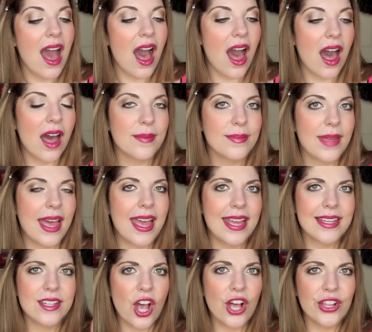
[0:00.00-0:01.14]

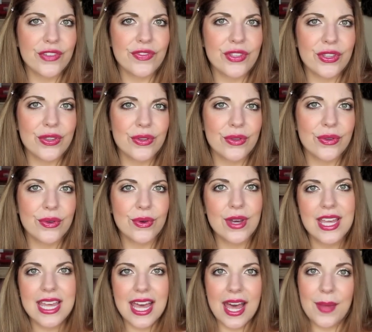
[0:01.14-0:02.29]
And all of you
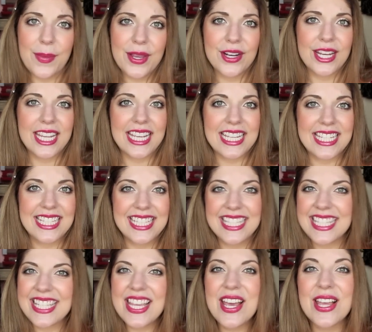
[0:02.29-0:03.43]

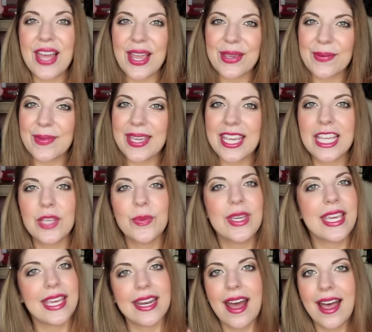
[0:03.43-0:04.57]
Americans like me, we
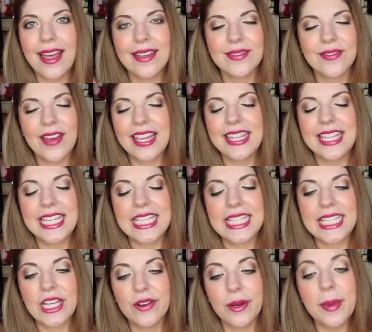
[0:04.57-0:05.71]
cannot find these
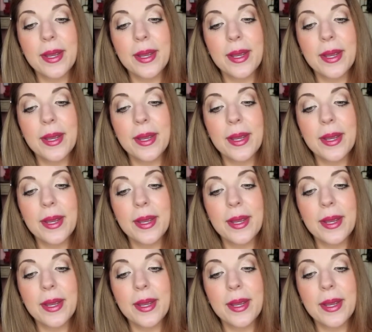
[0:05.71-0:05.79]
here in